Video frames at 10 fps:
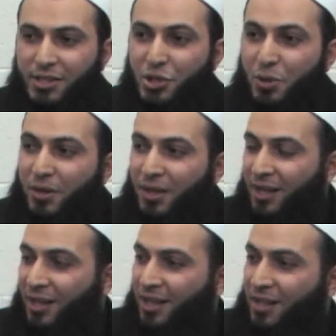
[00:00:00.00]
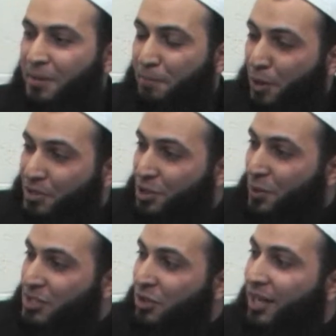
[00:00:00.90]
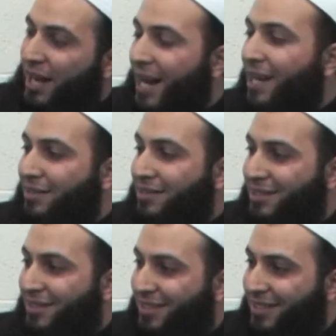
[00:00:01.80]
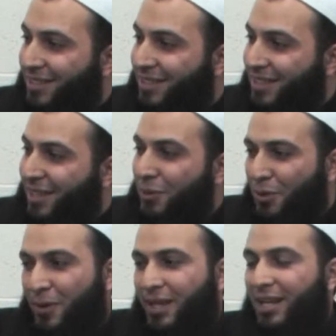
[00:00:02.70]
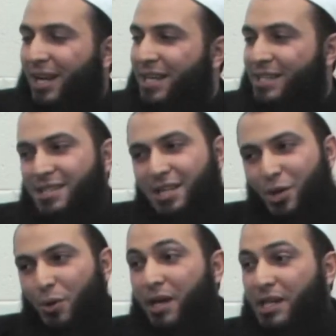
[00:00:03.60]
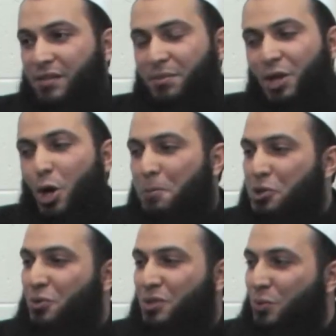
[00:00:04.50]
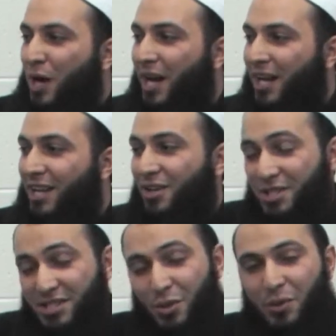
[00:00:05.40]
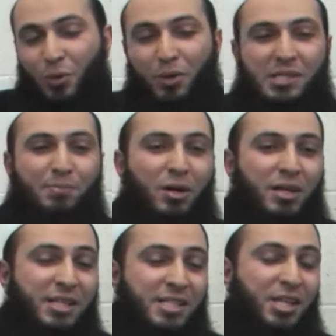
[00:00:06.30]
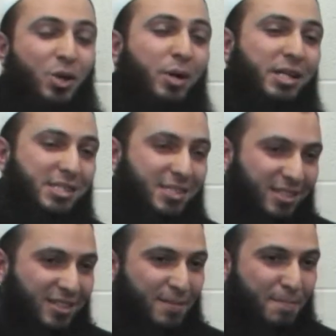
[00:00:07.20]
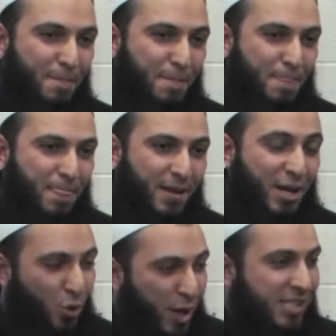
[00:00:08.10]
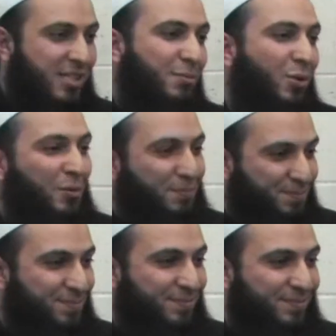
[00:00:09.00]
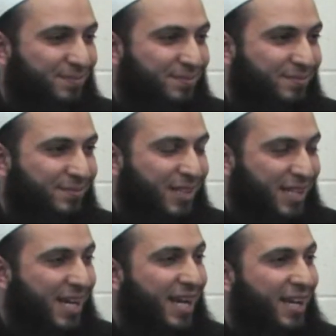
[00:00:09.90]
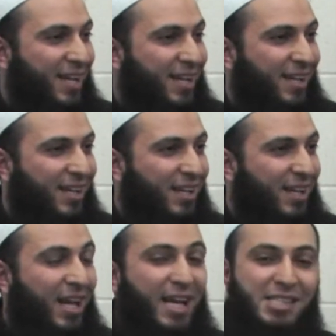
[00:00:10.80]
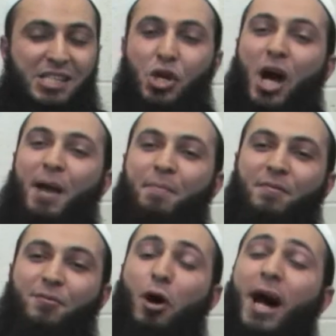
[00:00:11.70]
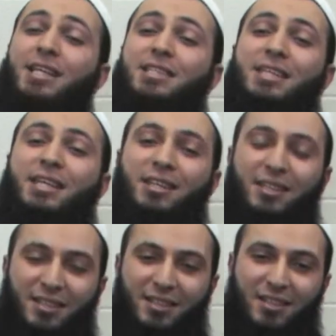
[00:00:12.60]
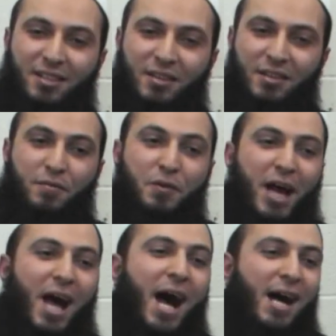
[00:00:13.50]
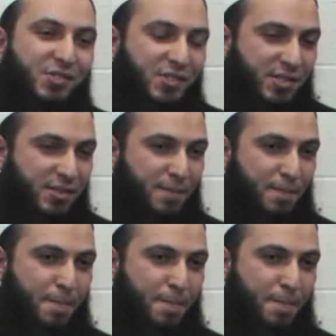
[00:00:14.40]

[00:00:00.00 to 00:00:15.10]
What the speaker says: So, the person who is on the hunt, he will realize increase on the options. Why? Because the reward is increased. Increase it more. Okay? It's the time for hunting for the hearts.